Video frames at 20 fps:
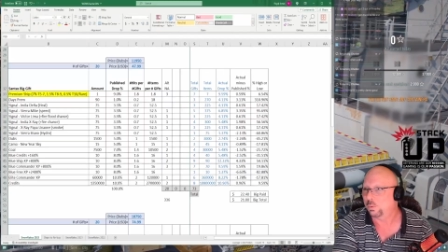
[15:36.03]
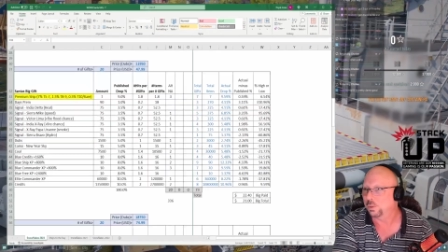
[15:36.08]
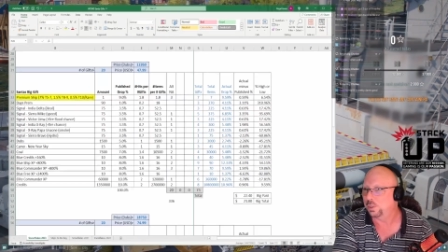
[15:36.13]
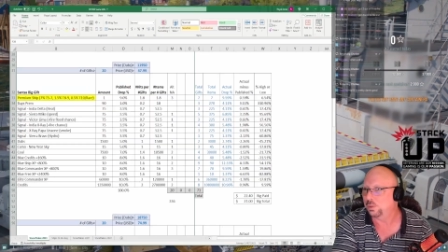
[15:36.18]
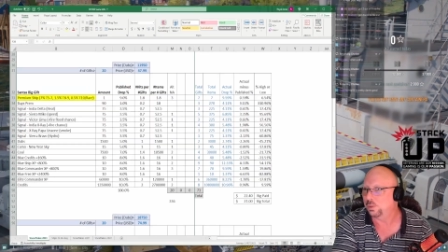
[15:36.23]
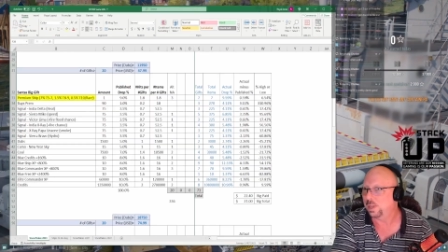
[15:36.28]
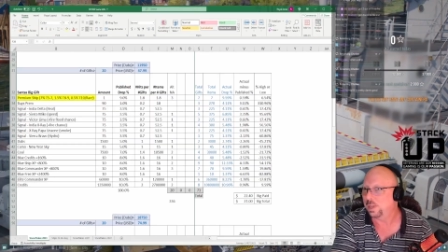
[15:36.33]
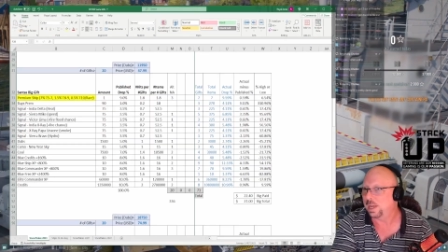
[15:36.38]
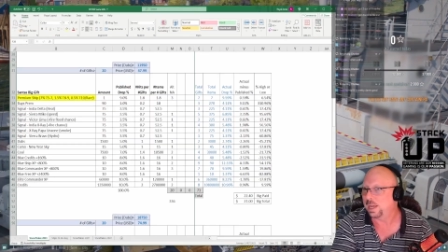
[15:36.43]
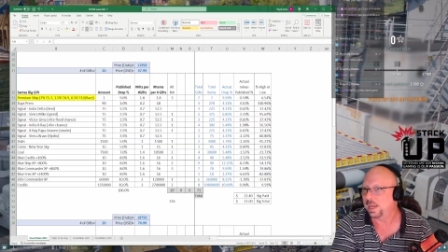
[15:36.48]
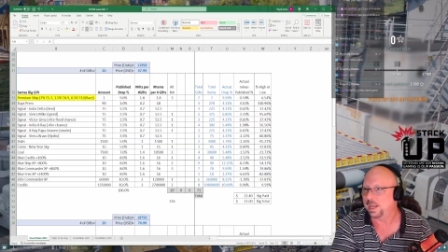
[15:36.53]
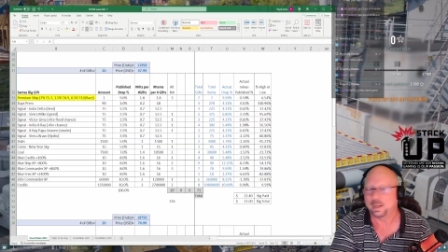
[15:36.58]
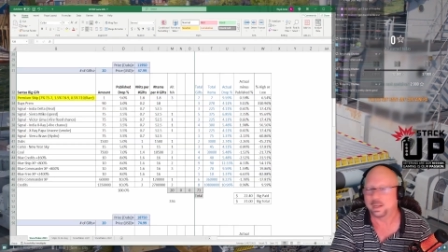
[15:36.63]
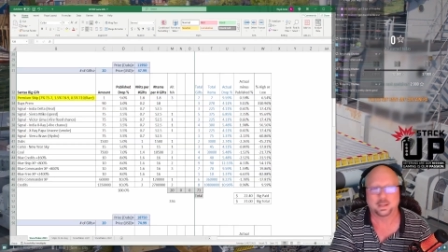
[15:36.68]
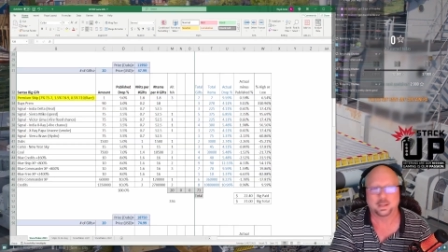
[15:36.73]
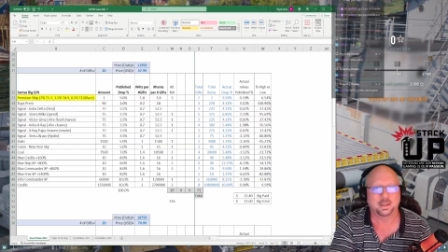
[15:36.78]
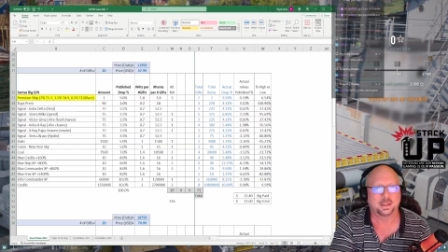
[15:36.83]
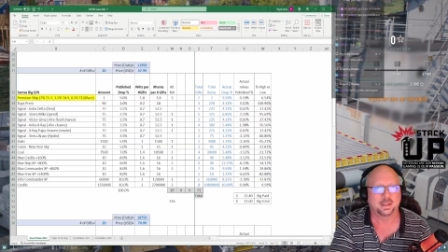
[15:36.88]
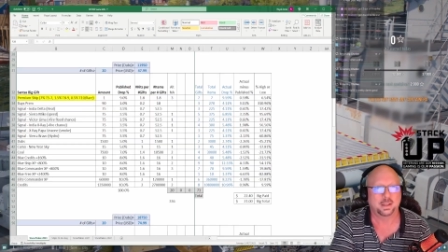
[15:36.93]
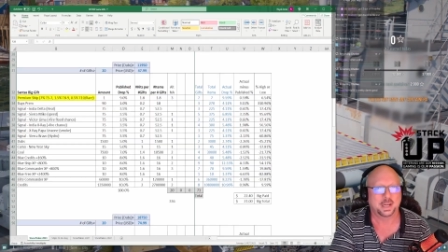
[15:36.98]
to do that.
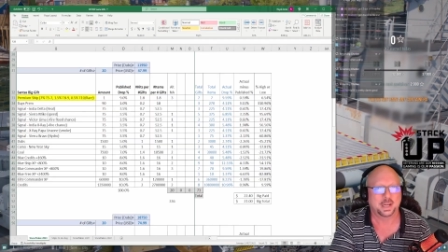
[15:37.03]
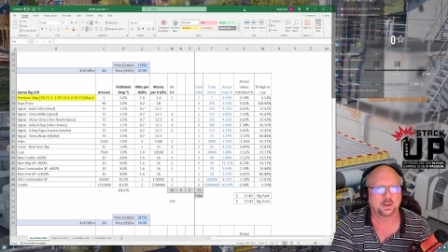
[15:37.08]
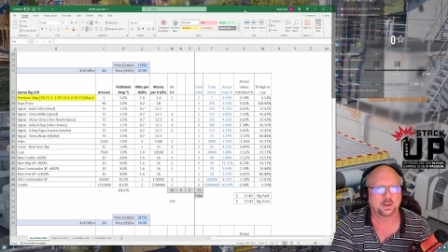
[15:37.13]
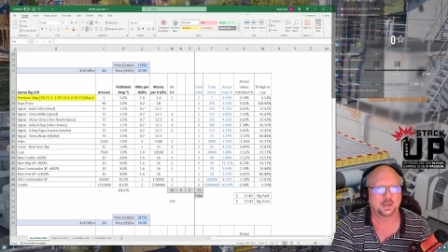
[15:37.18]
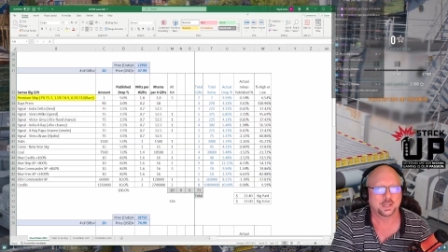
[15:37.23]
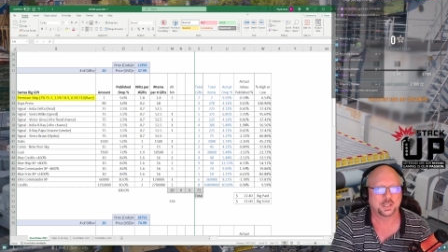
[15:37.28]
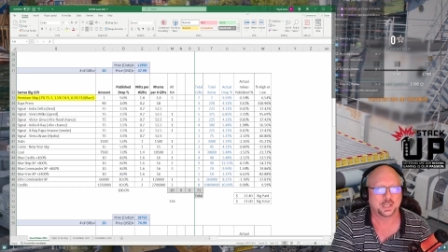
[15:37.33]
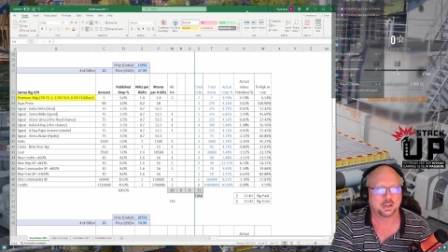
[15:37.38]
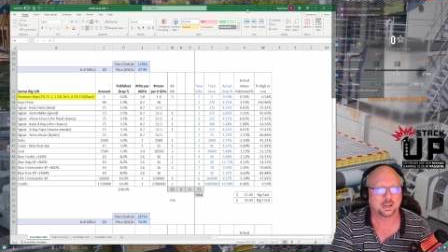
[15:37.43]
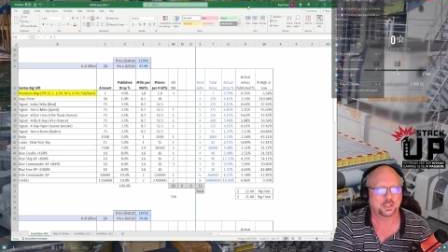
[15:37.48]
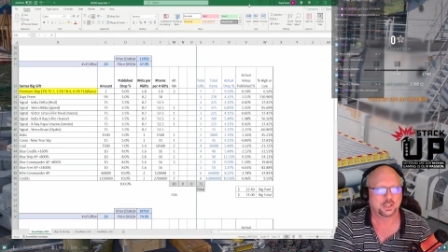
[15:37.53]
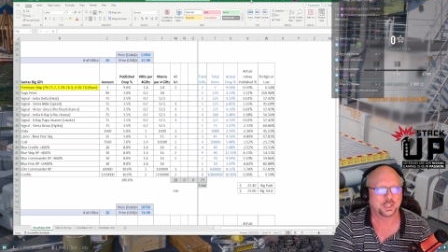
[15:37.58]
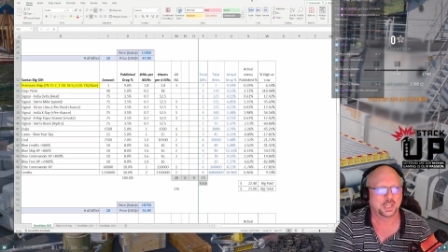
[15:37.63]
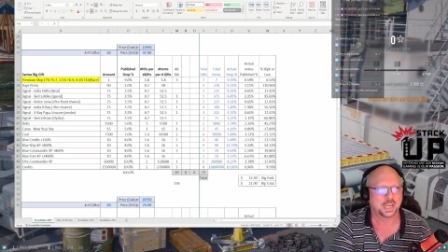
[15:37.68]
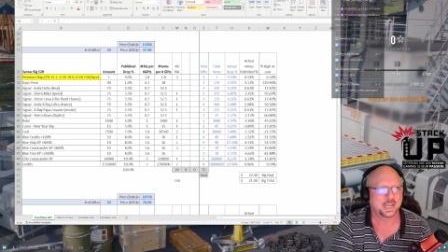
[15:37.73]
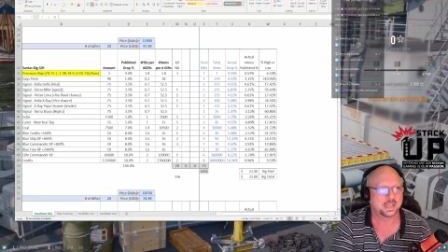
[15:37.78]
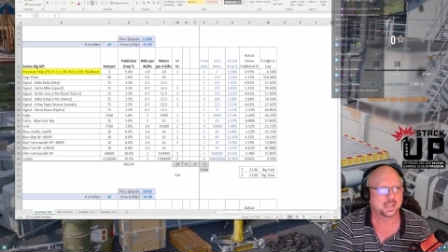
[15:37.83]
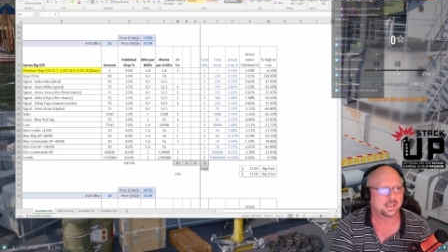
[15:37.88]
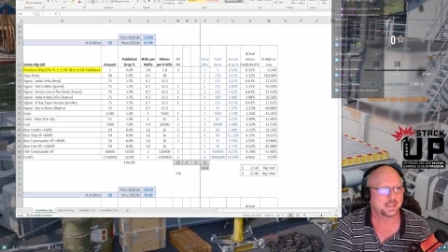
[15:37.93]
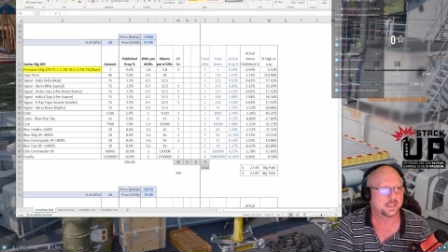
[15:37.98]
Here is our
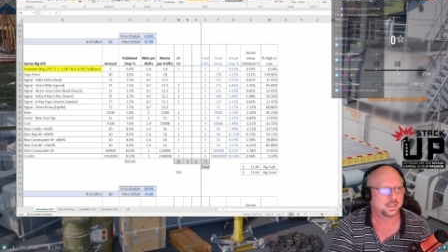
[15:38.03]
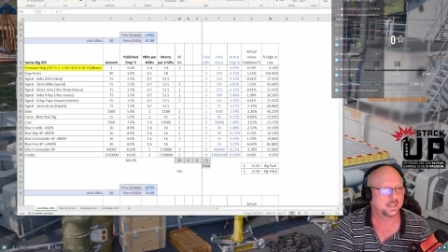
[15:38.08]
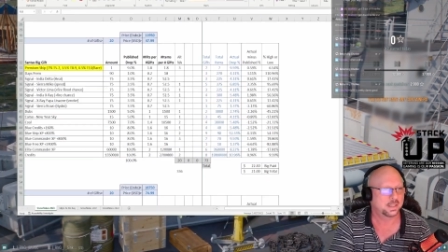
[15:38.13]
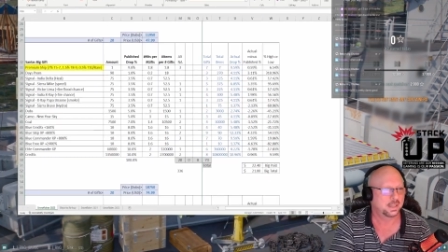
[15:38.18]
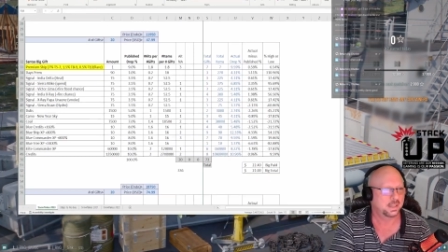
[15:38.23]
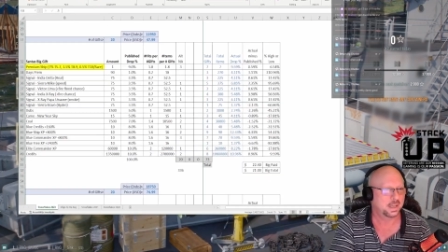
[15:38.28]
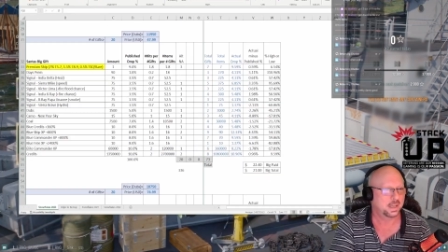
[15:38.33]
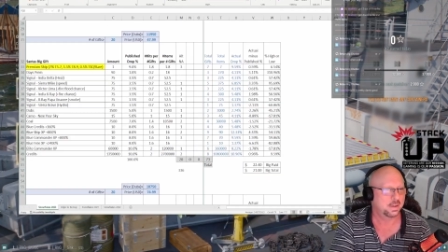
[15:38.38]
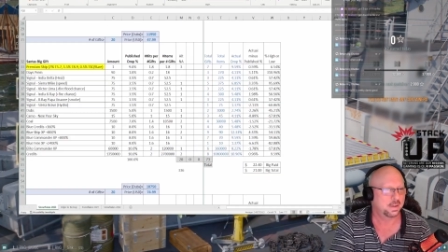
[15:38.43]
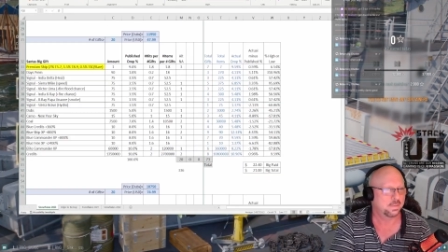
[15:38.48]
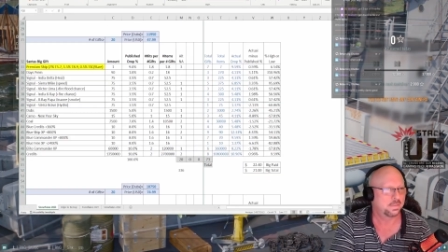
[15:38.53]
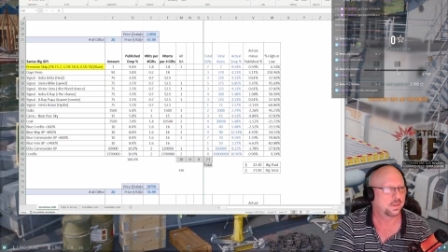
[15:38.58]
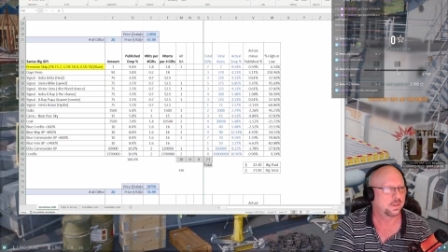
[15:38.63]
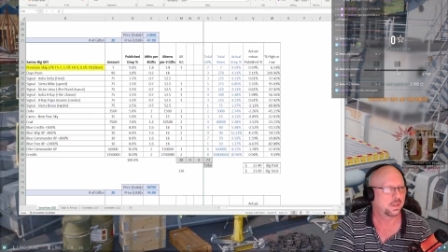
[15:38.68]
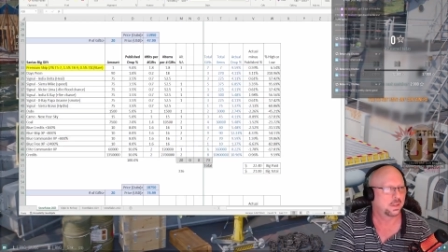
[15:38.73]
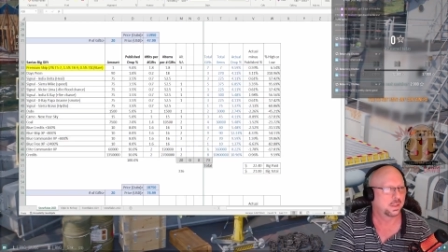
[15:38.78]
Santa's gift.